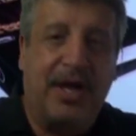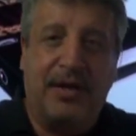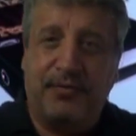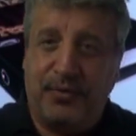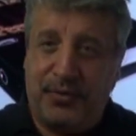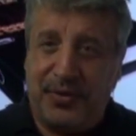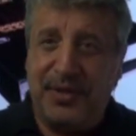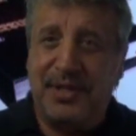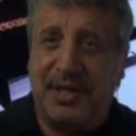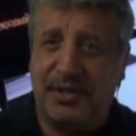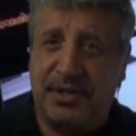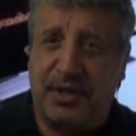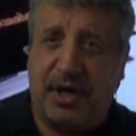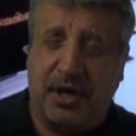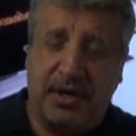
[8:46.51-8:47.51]
And if you think
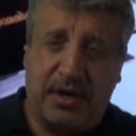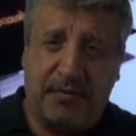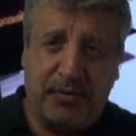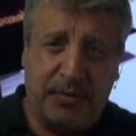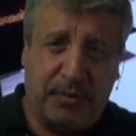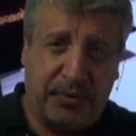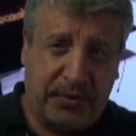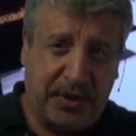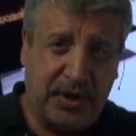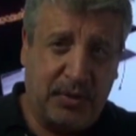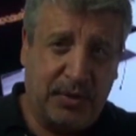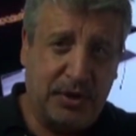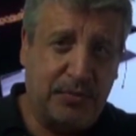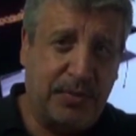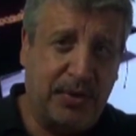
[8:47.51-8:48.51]
that's a comfortable thing
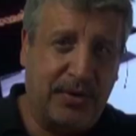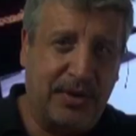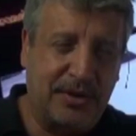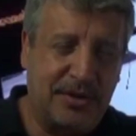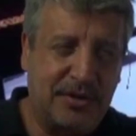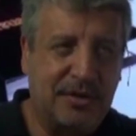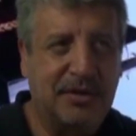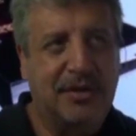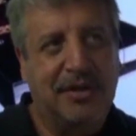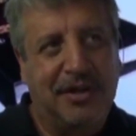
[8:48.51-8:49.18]
to experience,